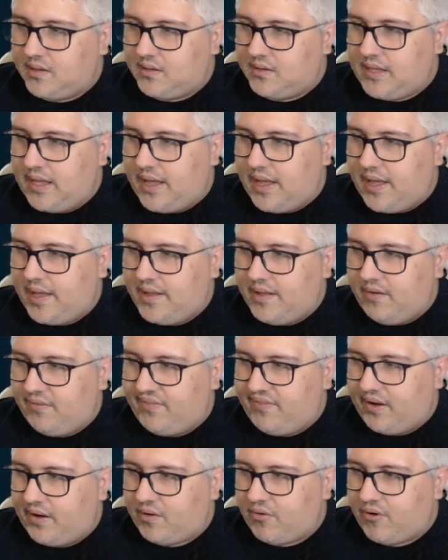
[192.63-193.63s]
the Hand of
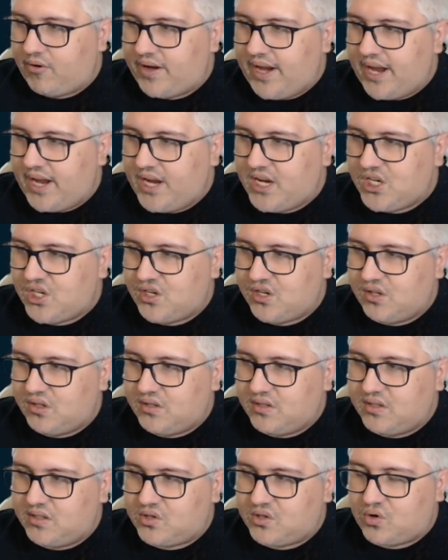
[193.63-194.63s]
Uncreation,
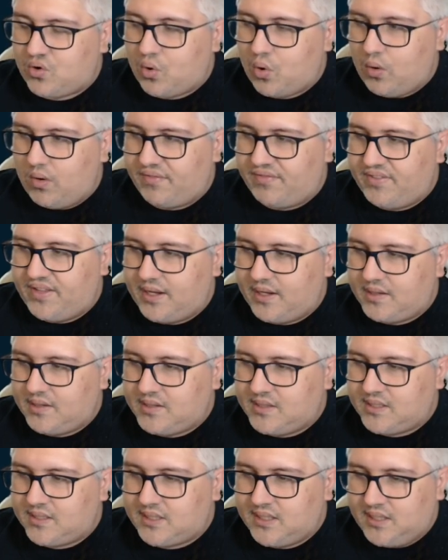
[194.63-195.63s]
the Scroll of the
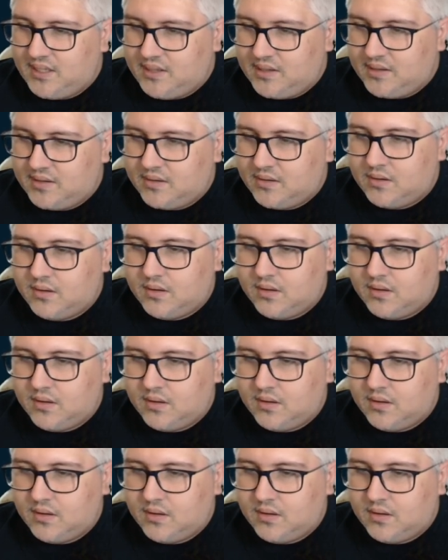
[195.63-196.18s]
Unseen.